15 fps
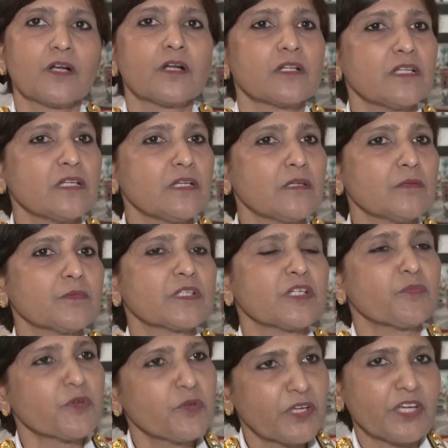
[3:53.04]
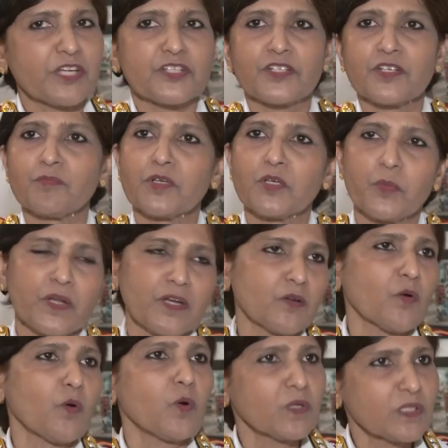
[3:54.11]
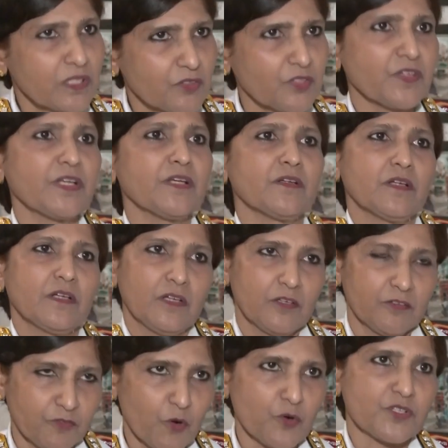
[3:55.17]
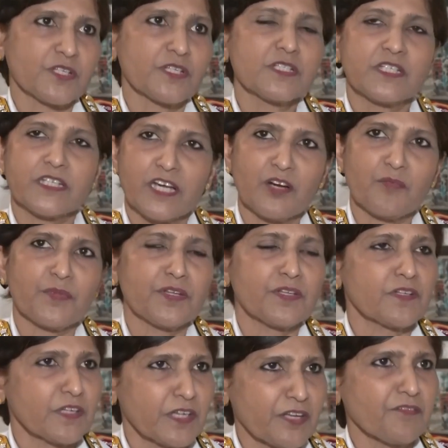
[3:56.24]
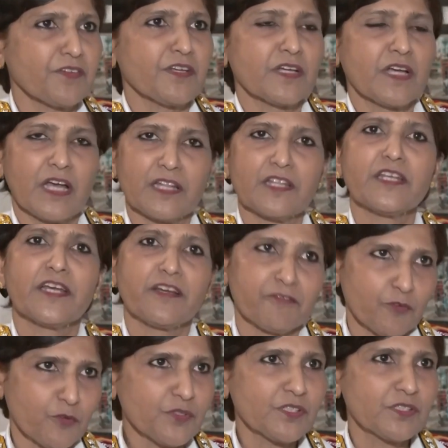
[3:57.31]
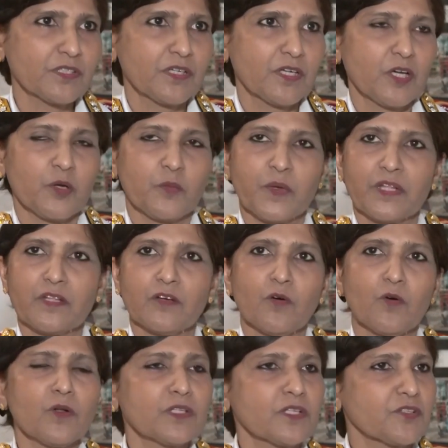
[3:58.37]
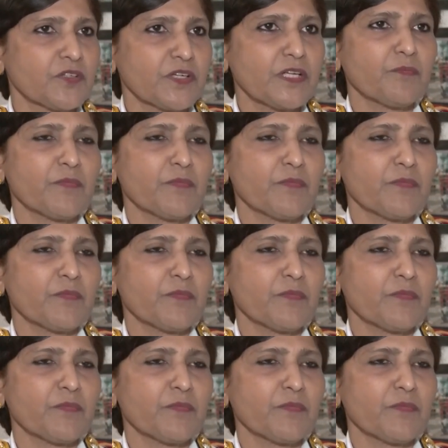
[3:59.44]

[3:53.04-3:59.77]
the communication between all the 3 forces, the Army, the Navy, and the Air Force, where all the 3